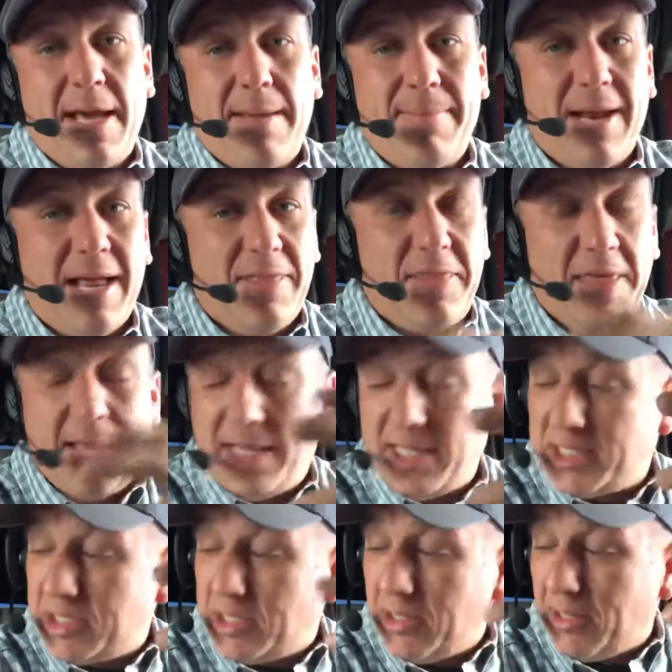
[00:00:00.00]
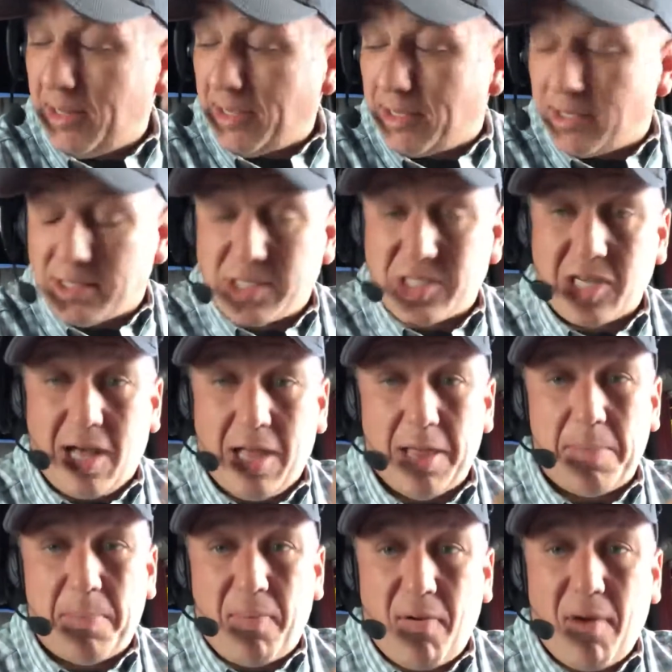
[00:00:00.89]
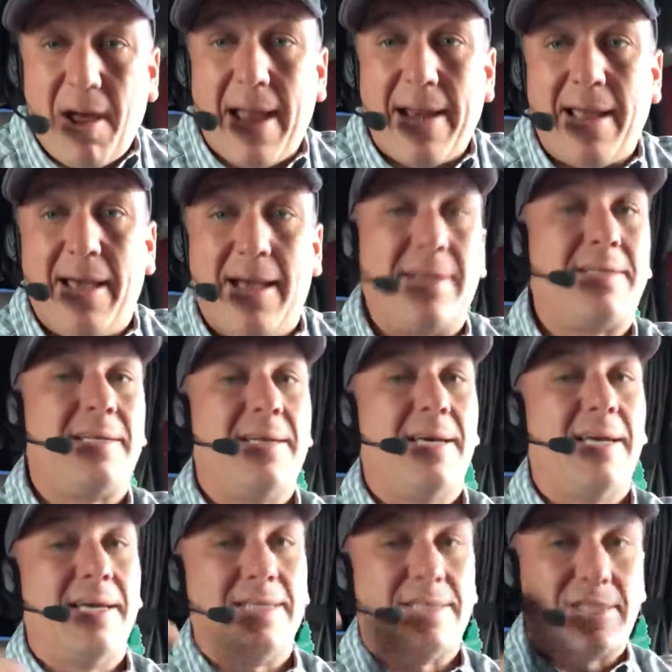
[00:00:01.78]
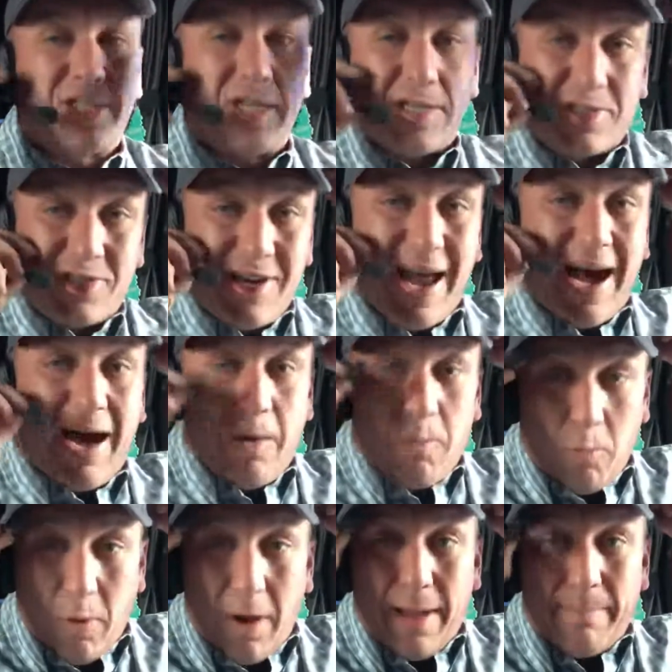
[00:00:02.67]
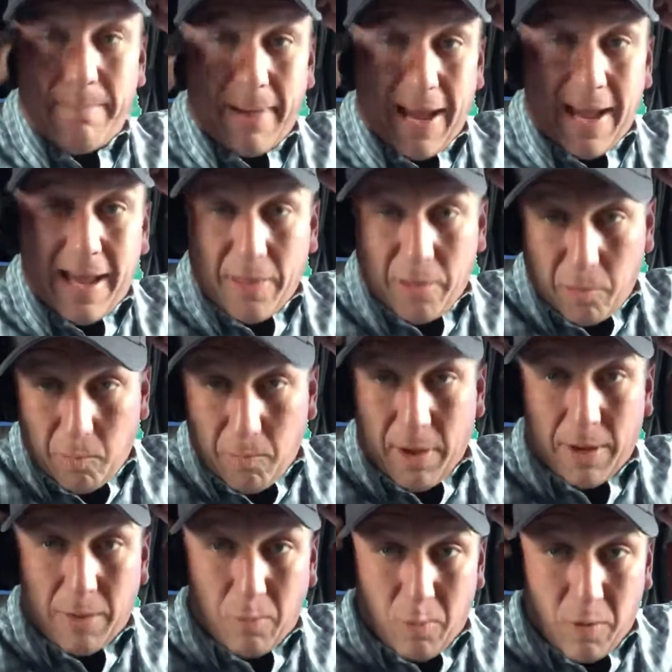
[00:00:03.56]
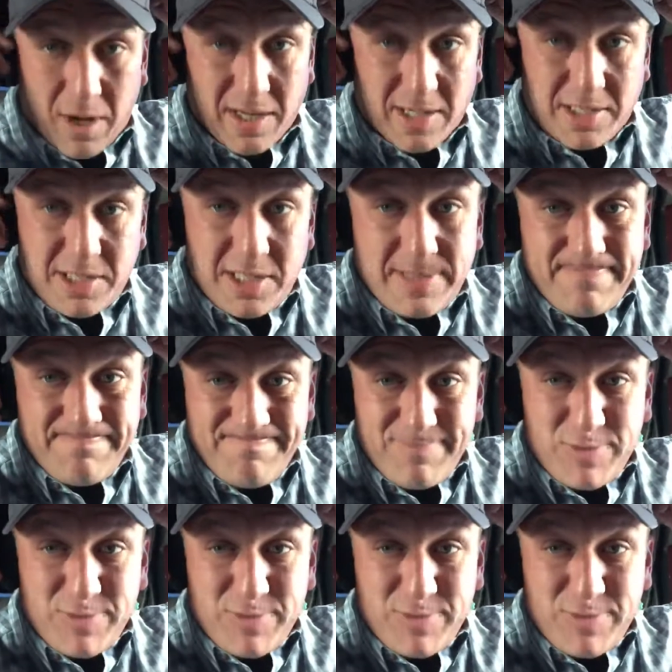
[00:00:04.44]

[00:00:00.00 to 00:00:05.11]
I mean, I think it's still a good solid product. It's just not what my other one was.